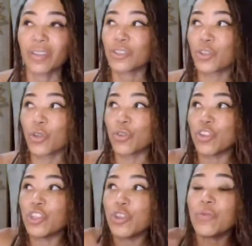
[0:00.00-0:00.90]
So
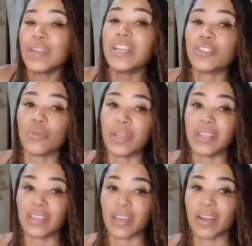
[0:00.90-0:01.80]
you need to
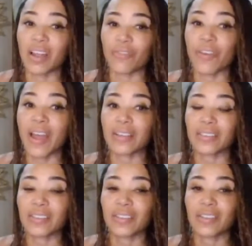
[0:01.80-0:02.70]
eat that high fat